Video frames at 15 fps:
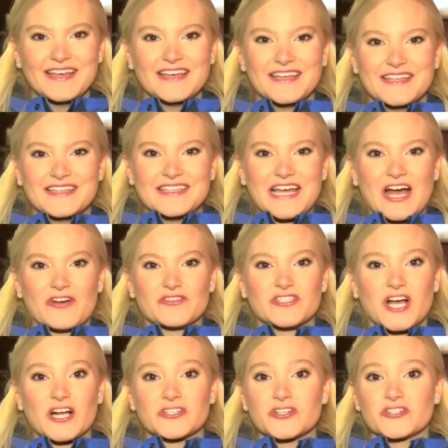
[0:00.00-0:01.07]
Now,
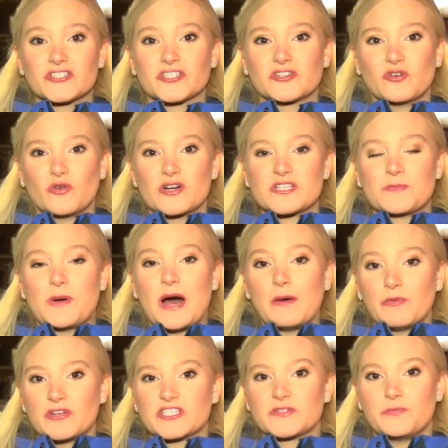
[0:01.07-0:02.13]
Dr. Shakur's
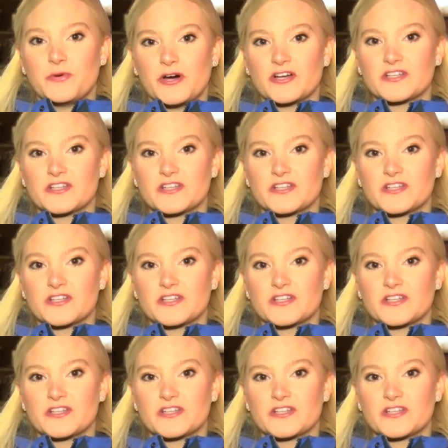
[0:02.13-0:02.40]
published books